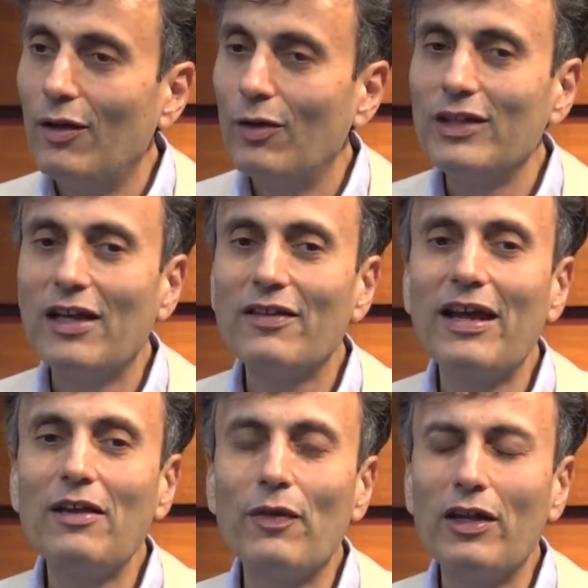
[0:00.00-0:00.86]
On the
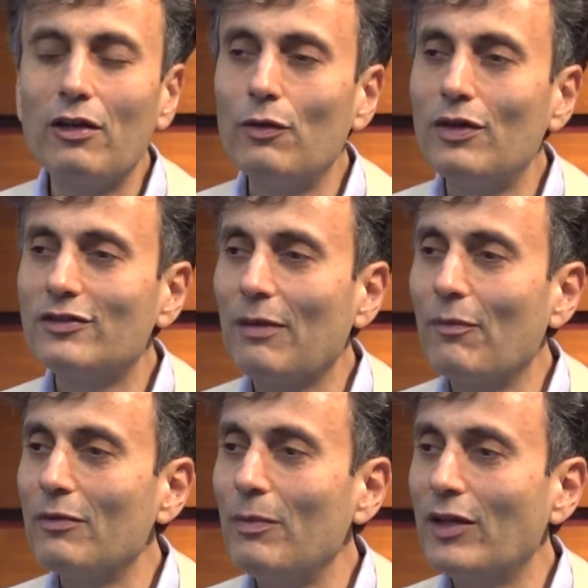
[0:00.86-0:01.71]
other hand, whenever
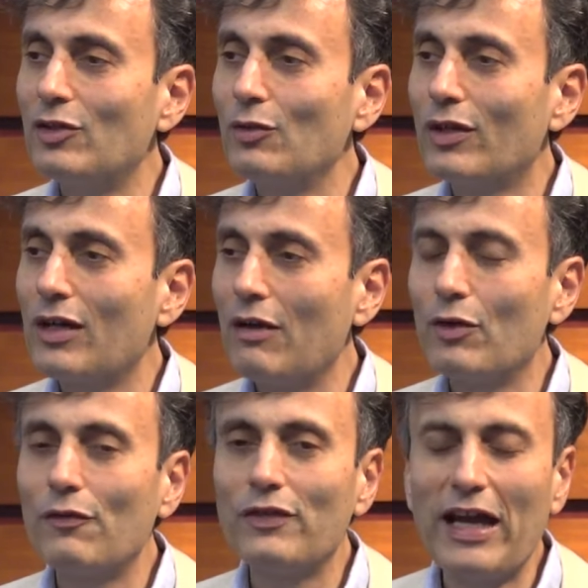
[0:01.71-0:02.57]
someone makes it to the
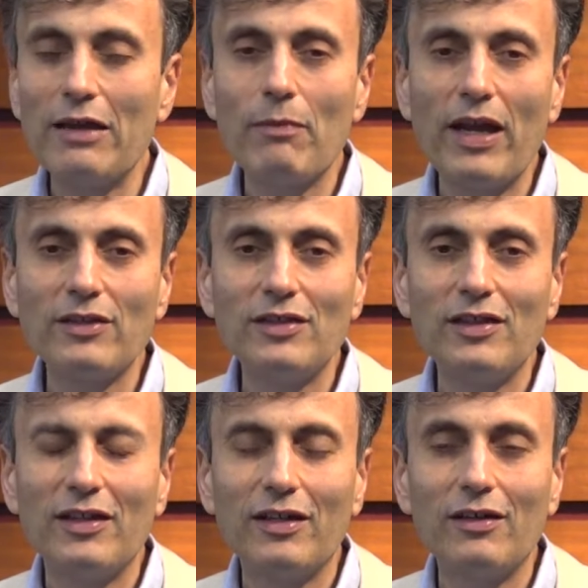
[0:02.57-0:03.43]
cover of Time
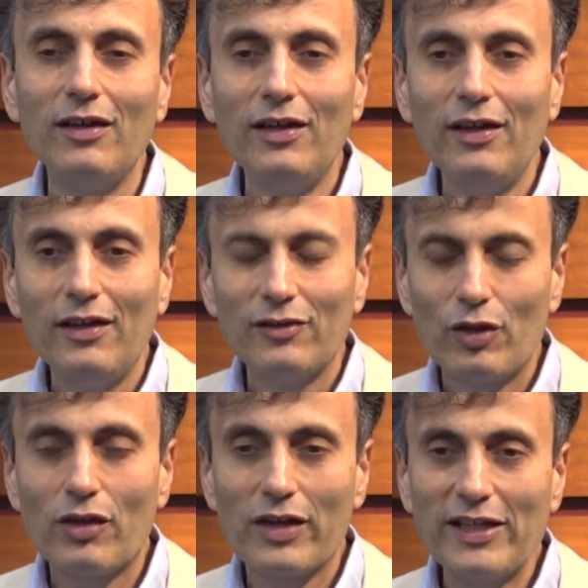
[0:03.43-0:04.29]
magazine in a
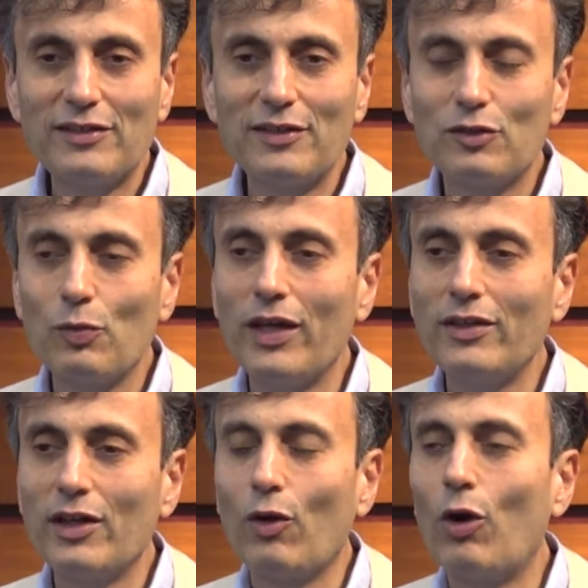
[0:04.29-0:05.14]
sort of crisis
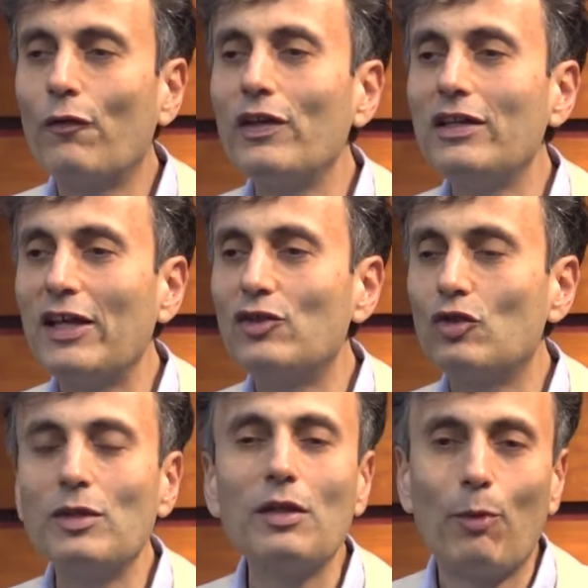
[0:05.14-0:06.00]
way, that often tends
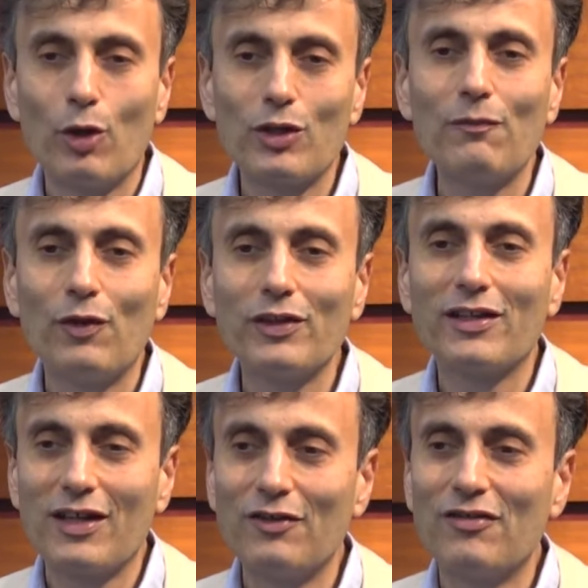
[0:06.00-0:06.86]
to be the bottom for
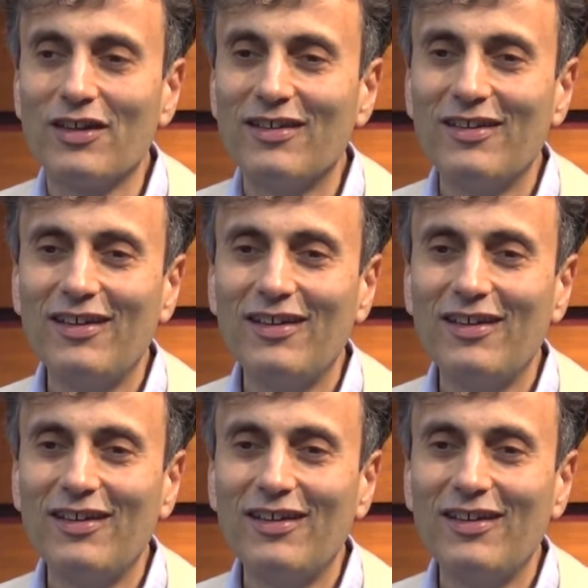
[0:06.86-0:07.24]
that country.